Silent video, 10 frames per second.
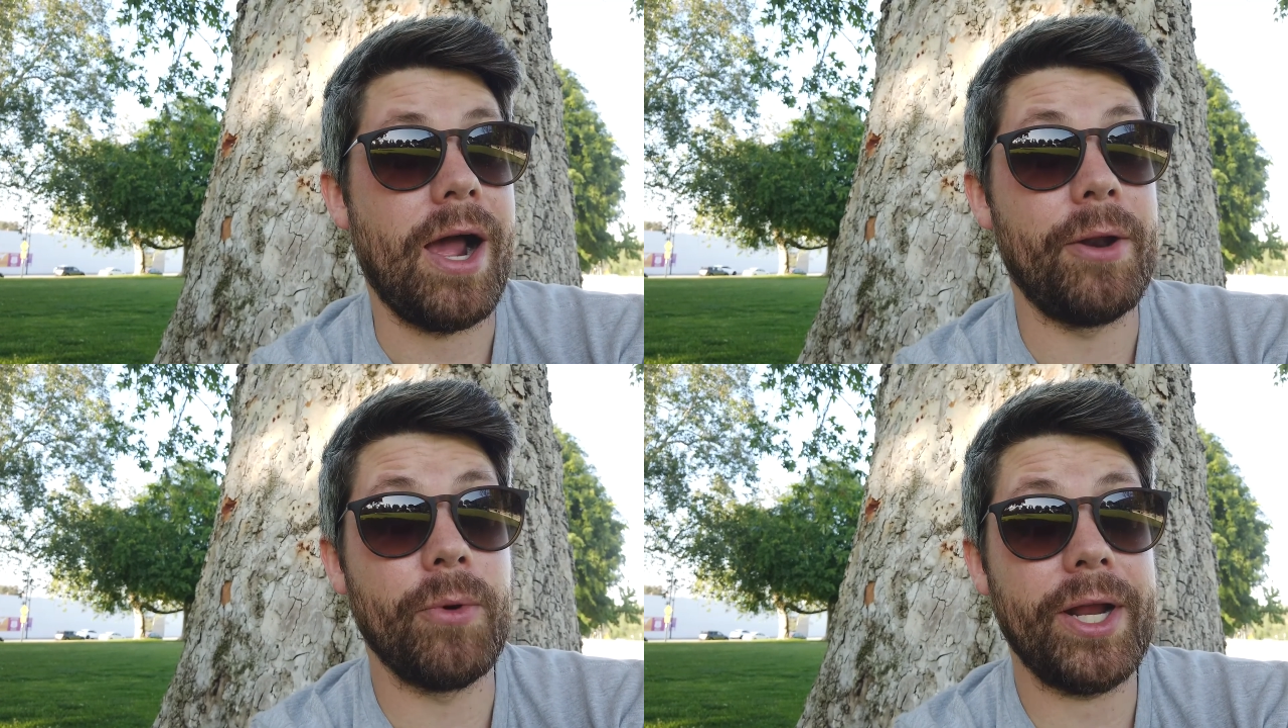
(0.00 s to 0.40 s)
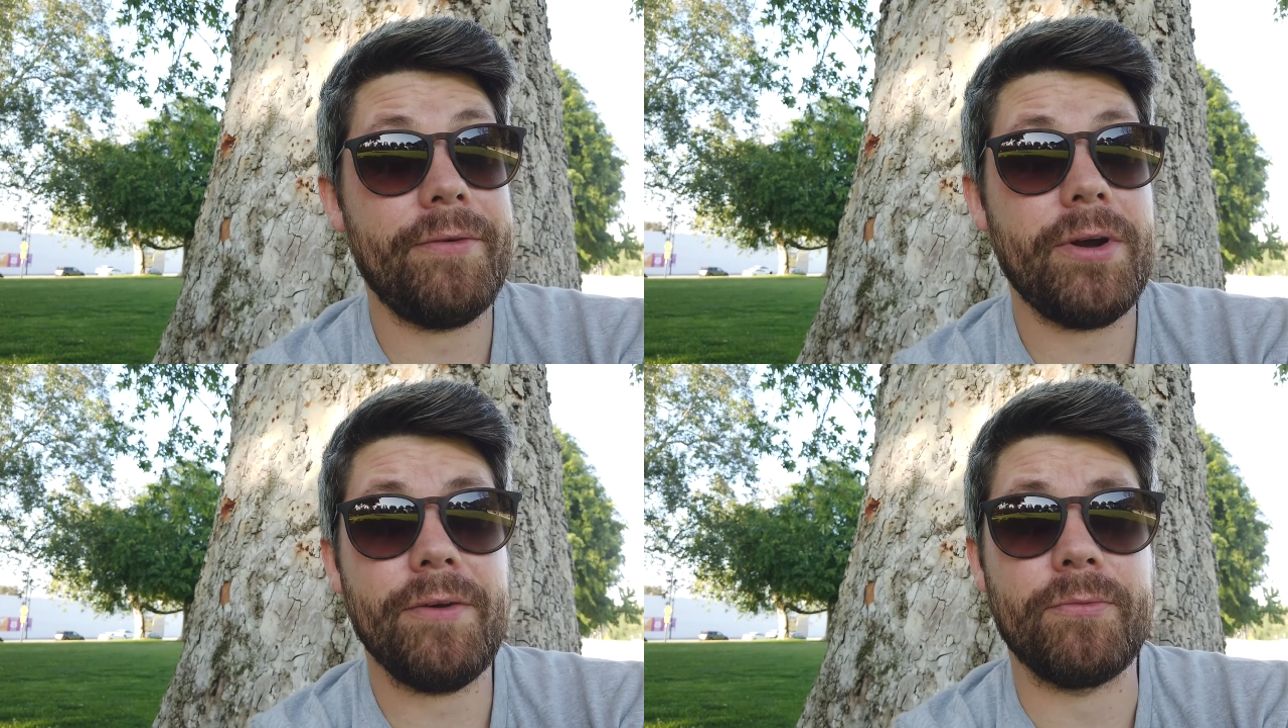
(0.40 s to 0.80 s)
and
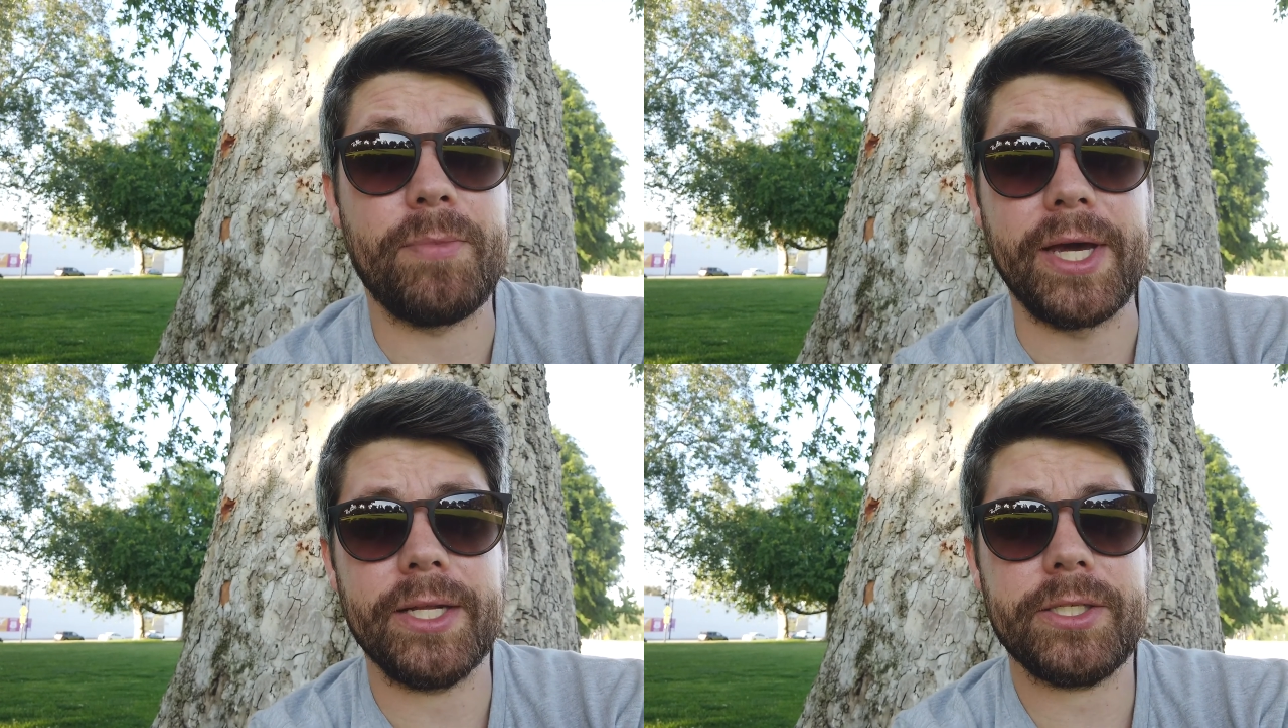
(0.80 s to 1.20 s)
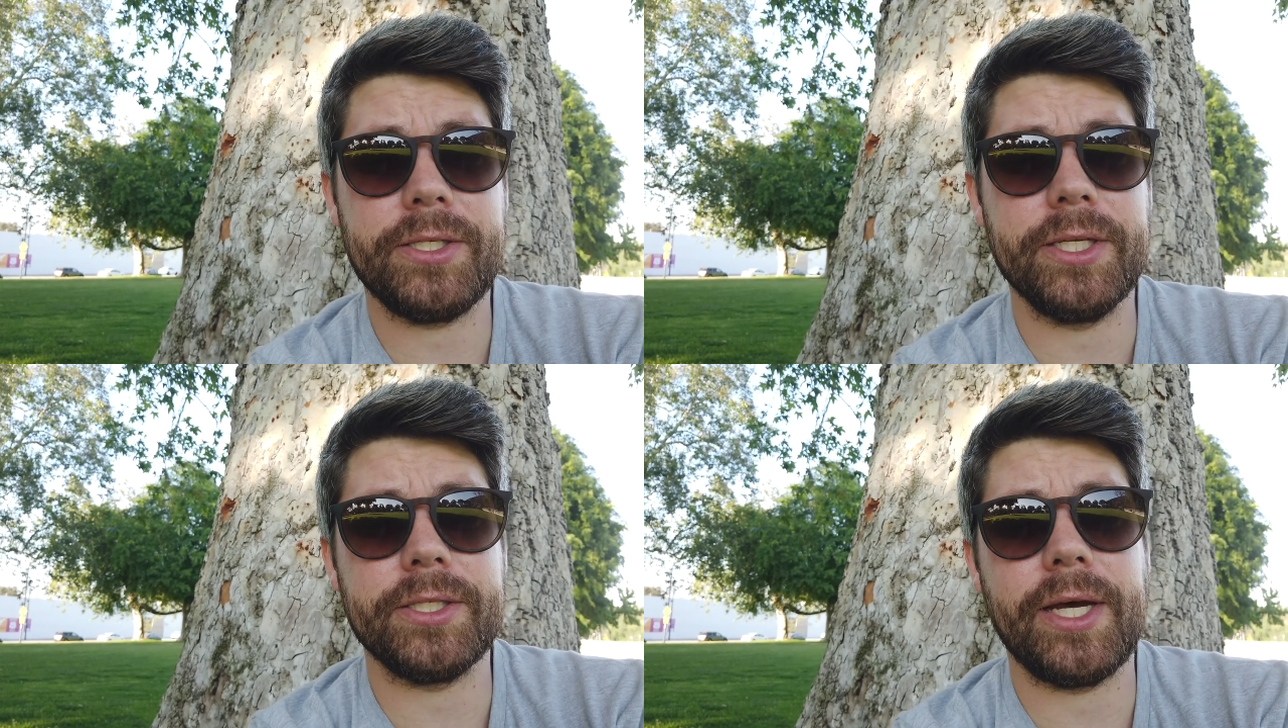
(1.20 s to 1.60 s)
whenever I've
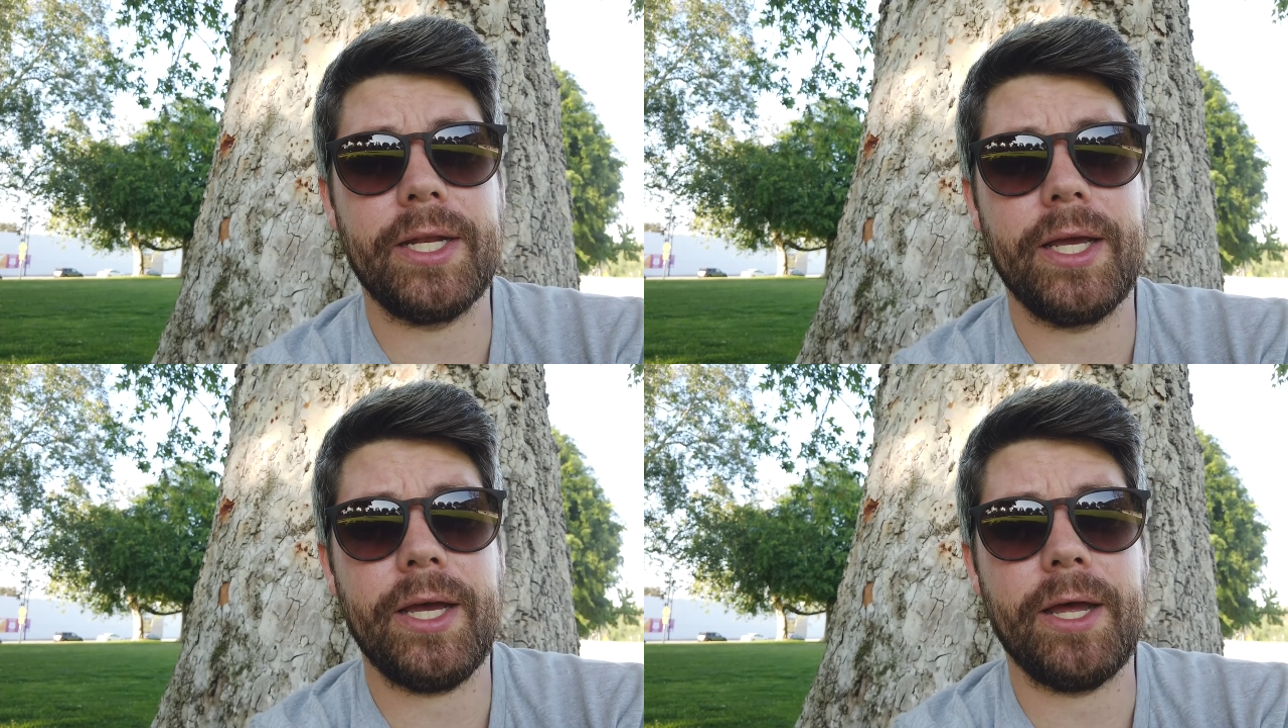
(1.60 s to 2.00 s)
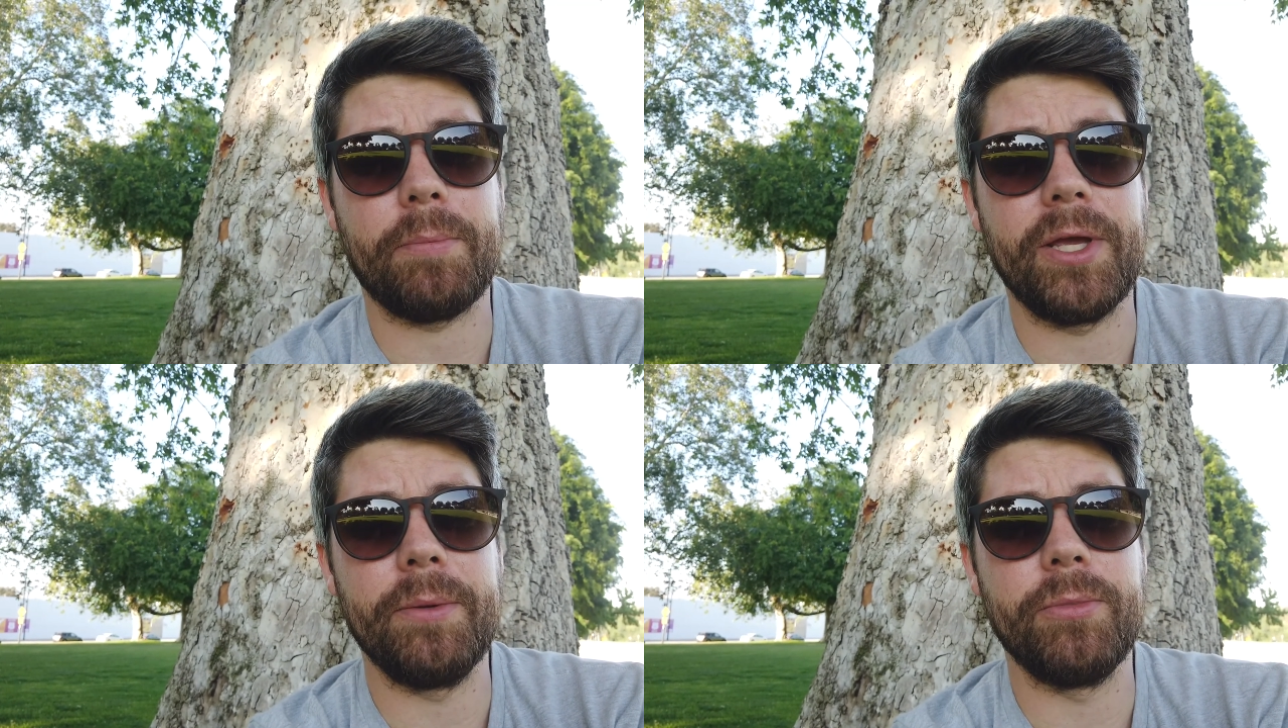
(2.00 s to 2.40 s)
pitched this idea
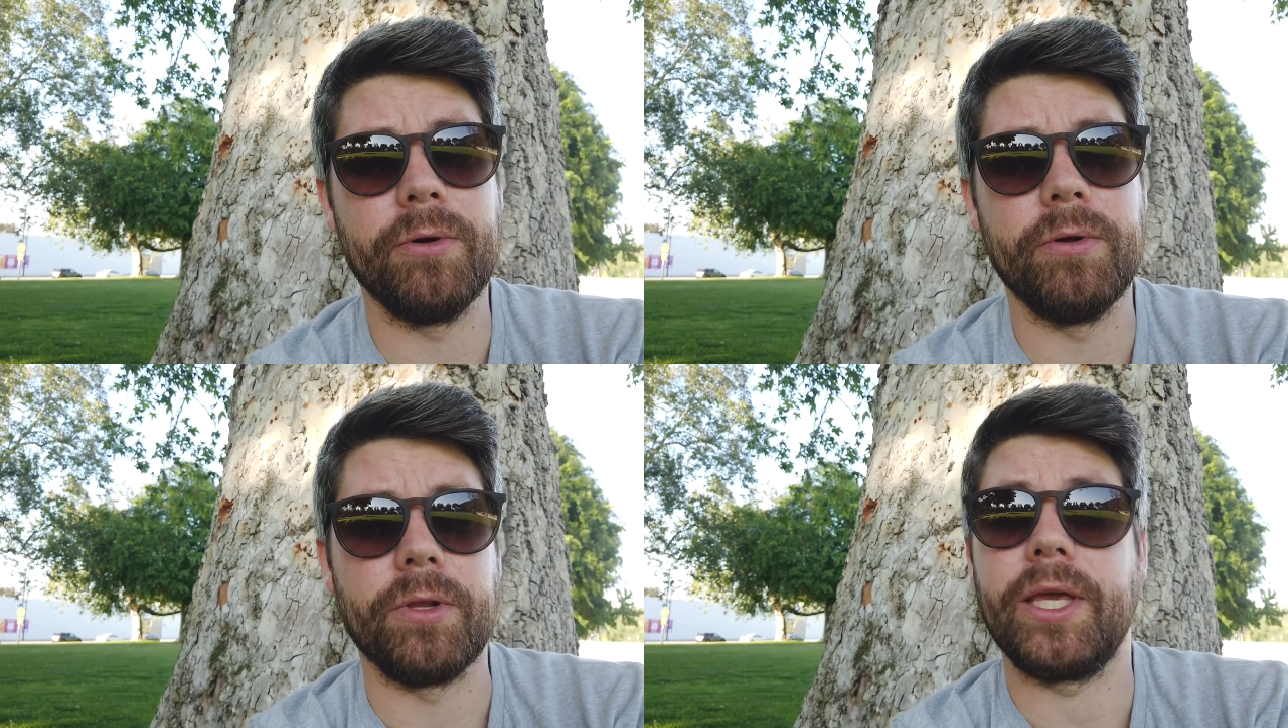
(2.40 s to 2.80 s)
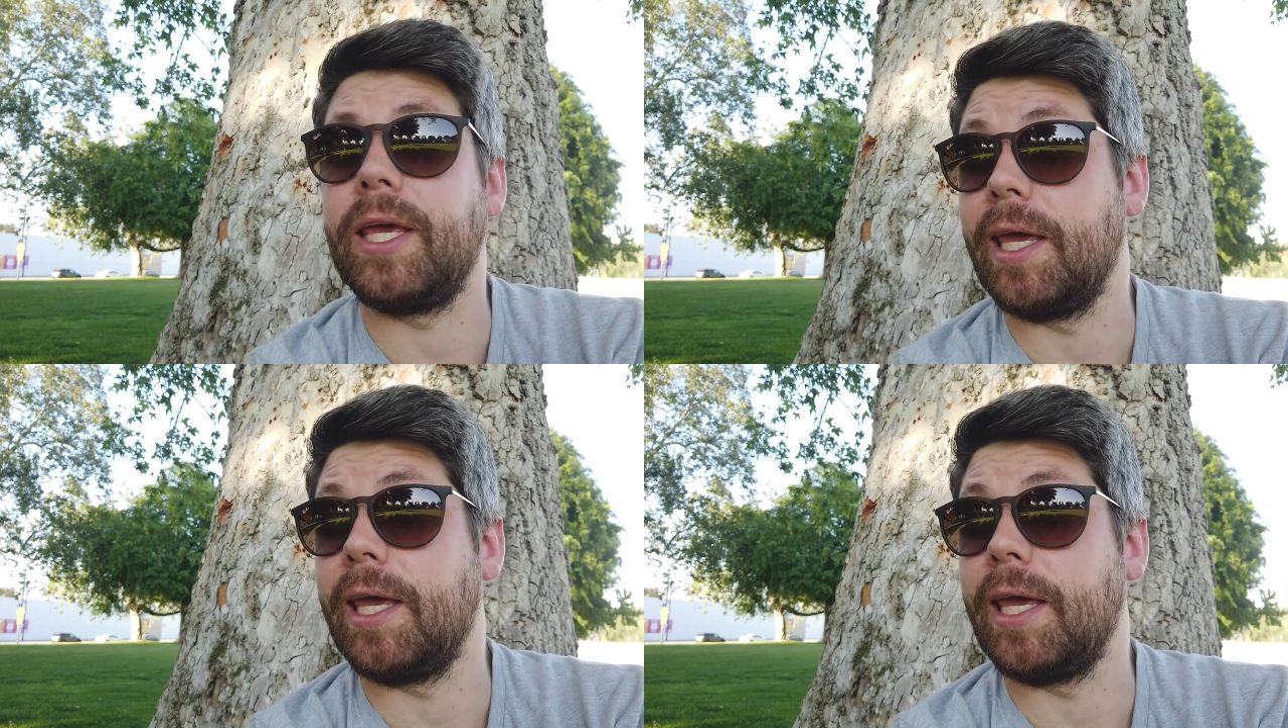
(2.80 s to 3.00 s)
at people